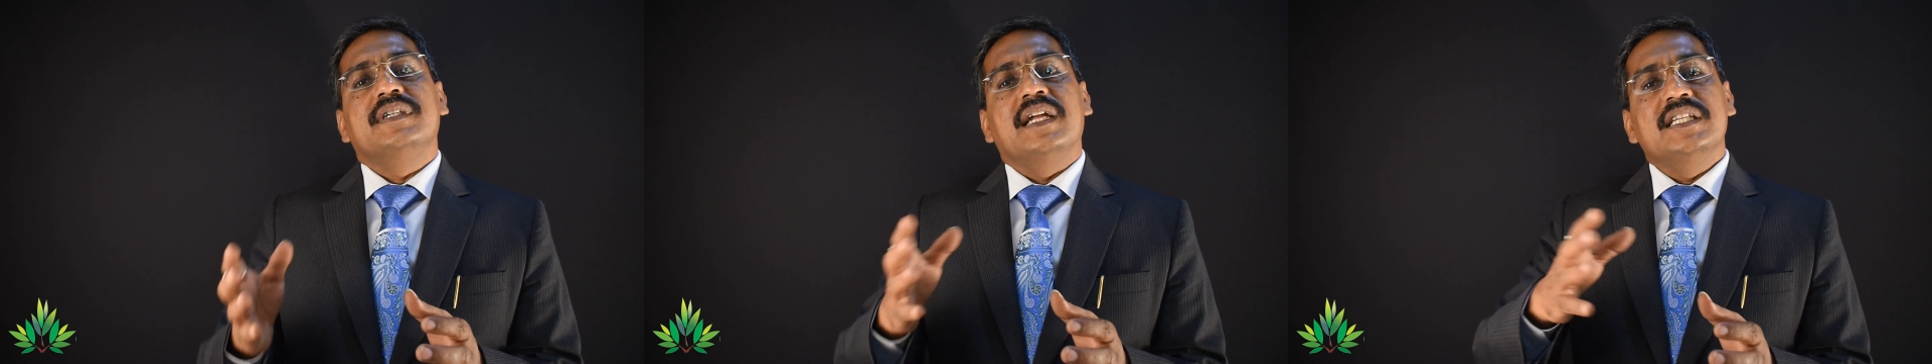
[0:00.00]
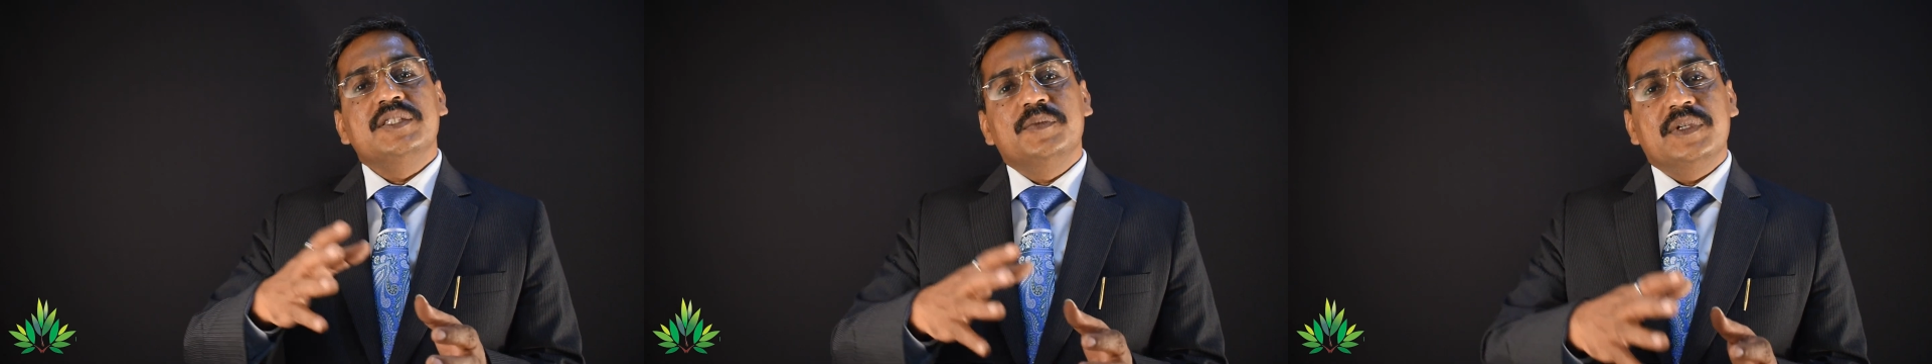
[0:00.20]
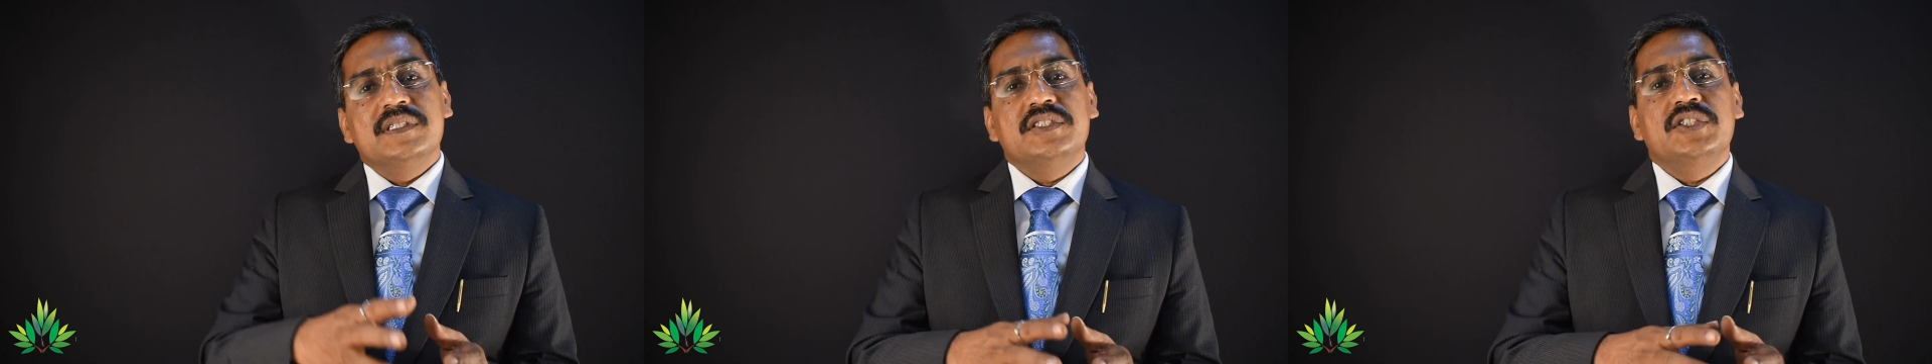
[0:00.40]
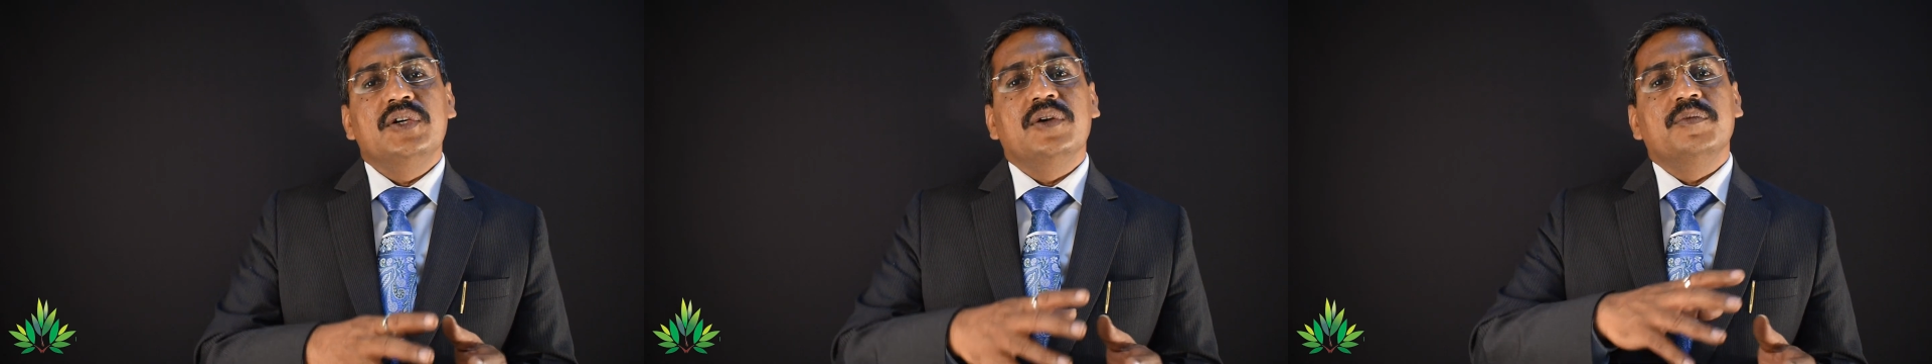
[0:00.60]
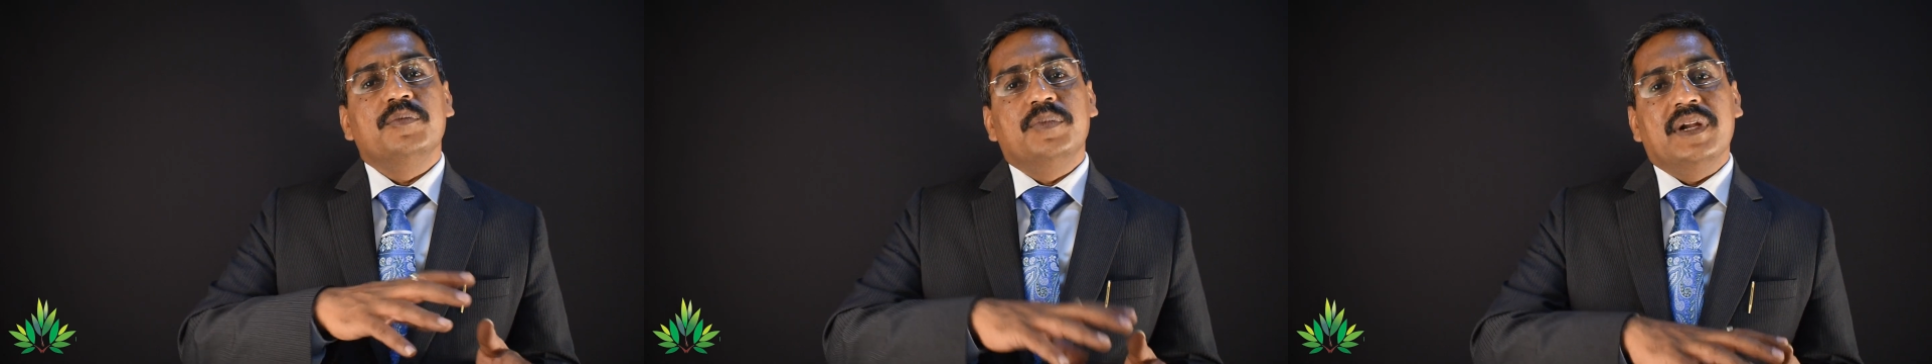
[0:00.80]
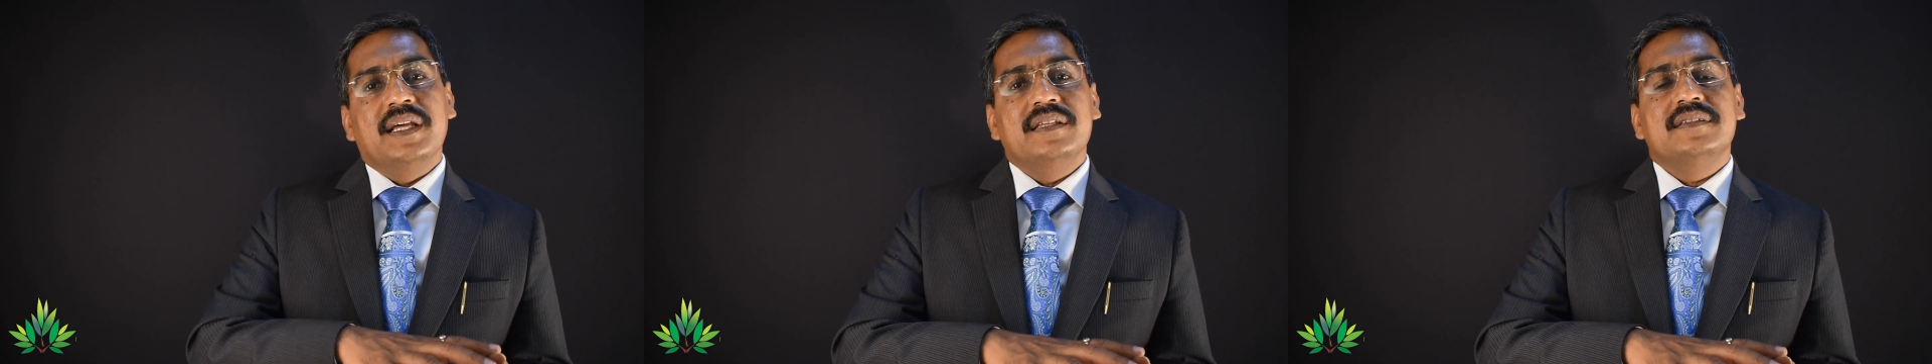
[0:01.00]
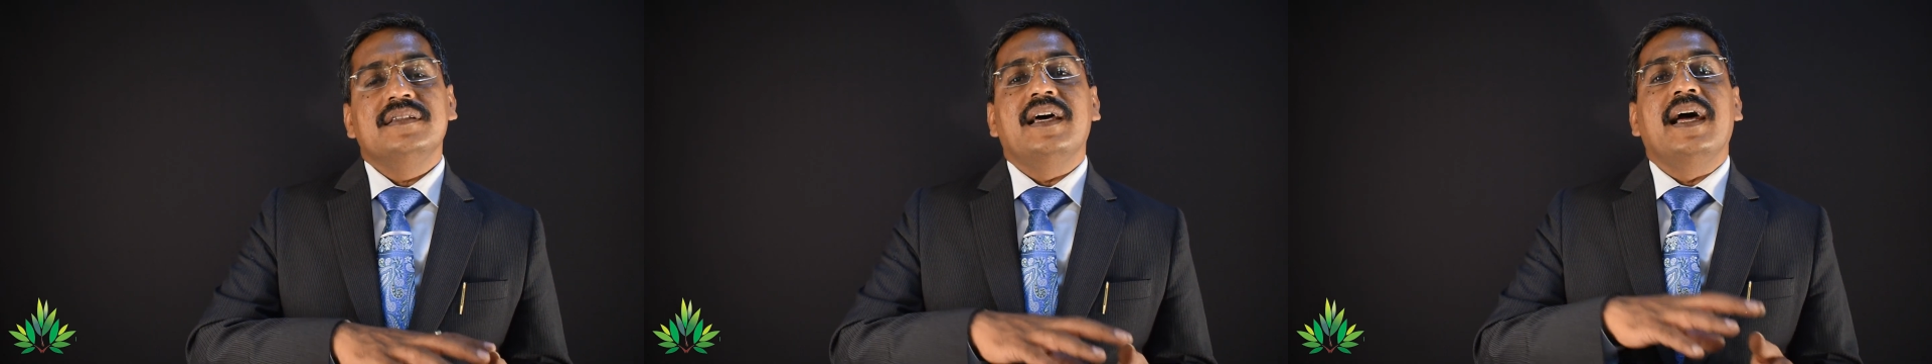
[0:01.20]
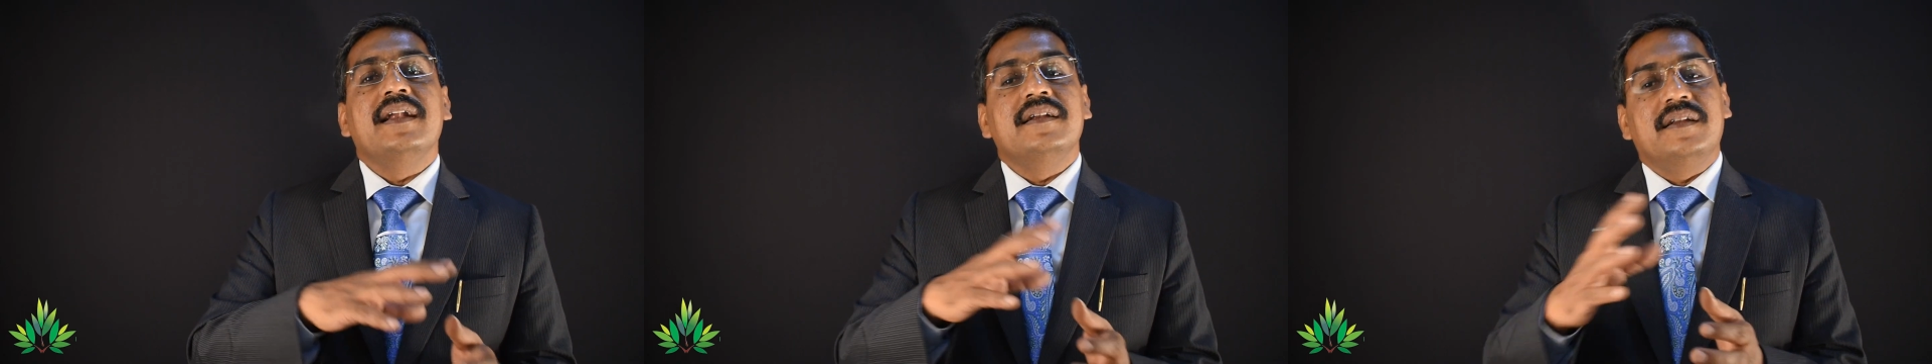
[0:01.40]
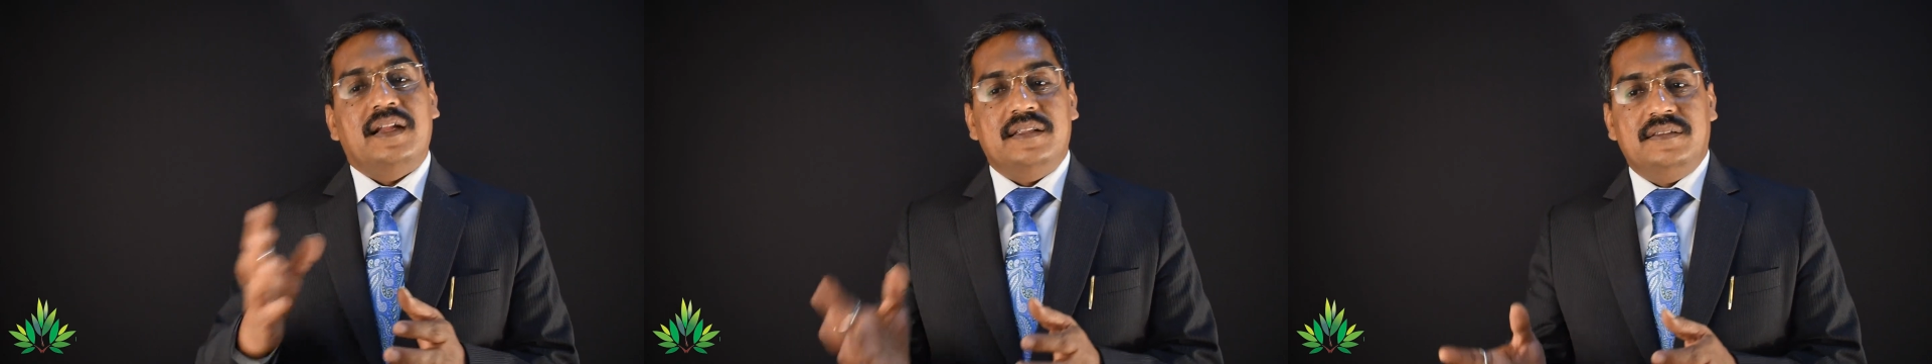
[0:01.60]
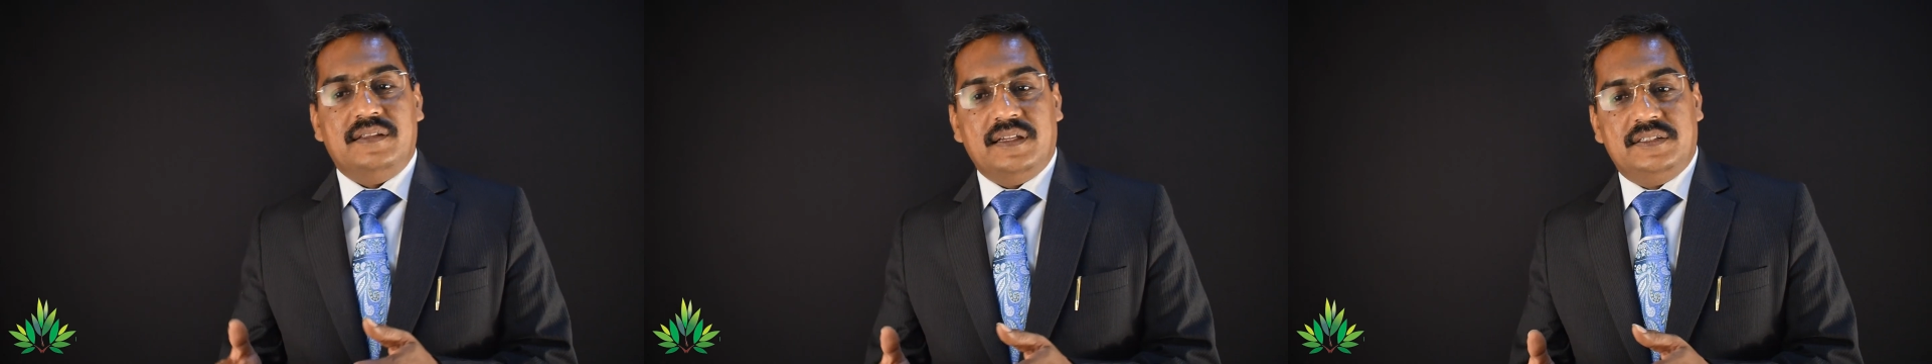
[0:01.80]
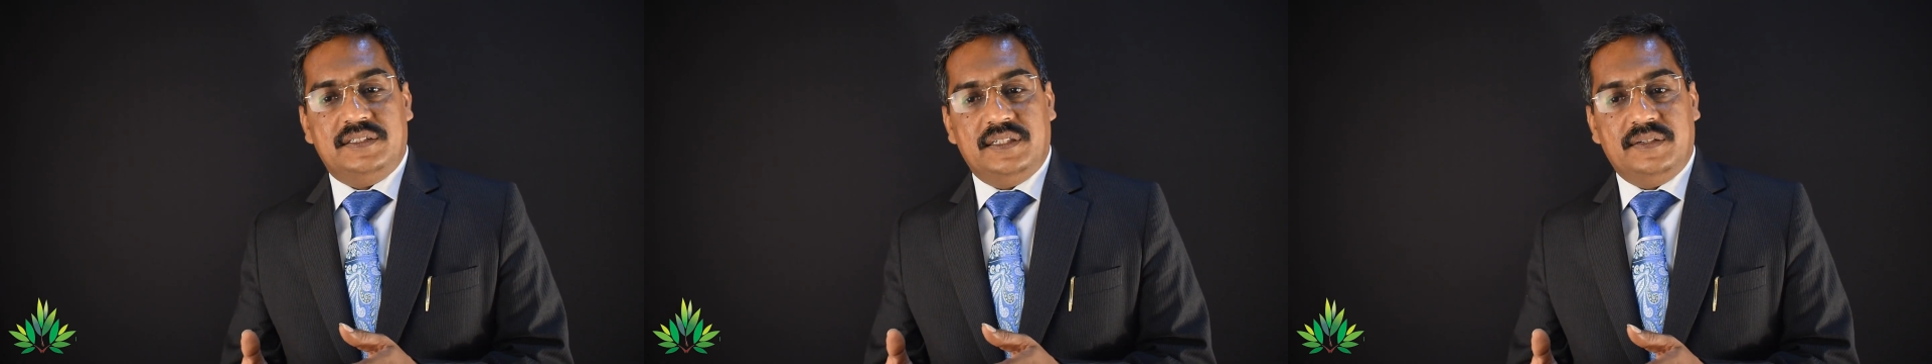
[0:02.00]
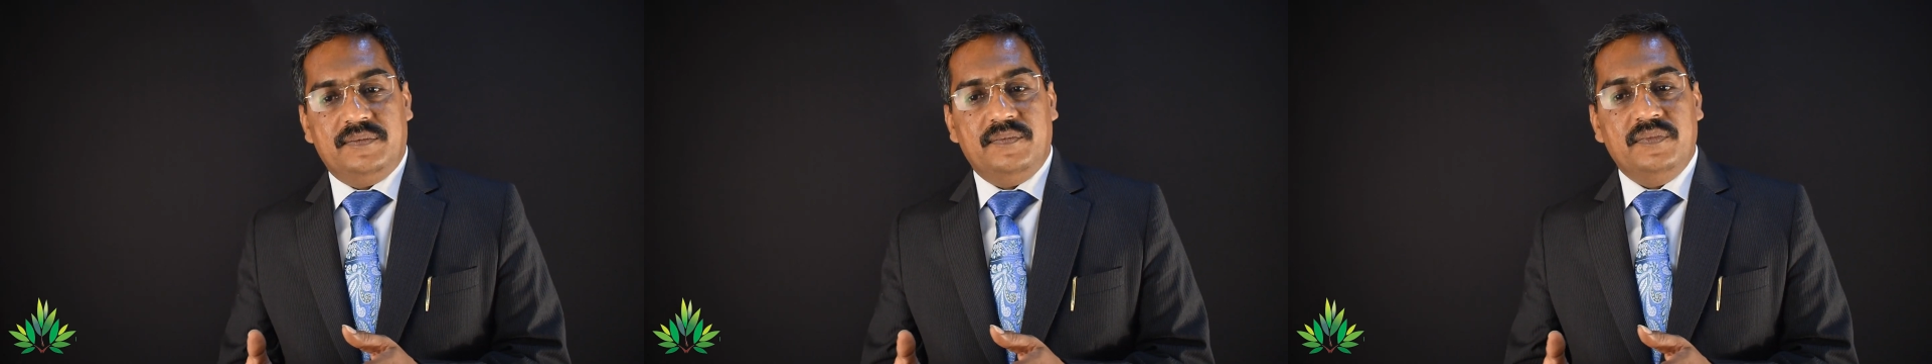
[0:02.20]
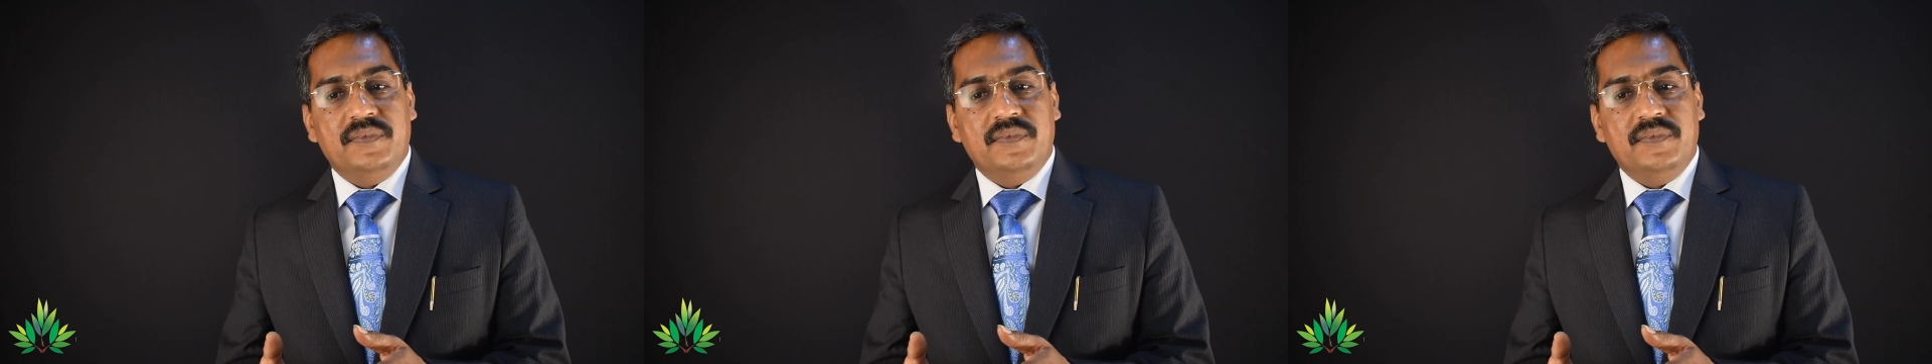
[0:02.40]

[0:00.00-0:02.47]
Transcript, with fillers: transparency on price and transaction.